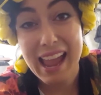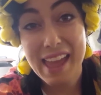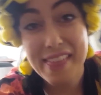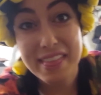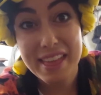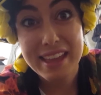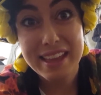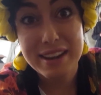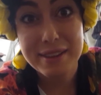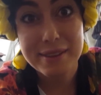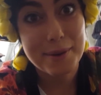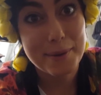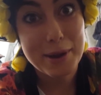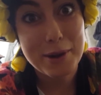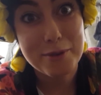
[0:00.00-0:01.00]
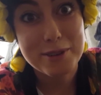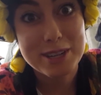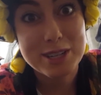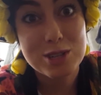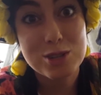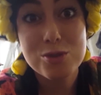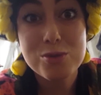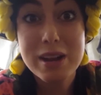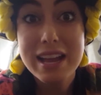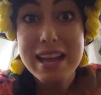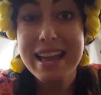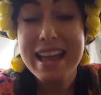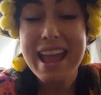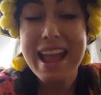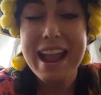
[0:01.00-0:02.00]
and then go head over to
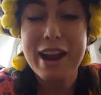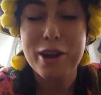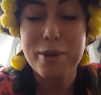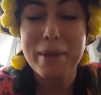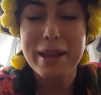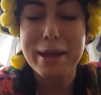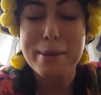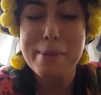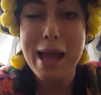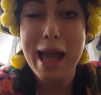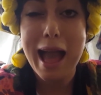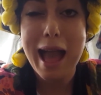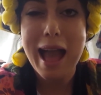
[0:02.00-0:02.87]
hair and makeup.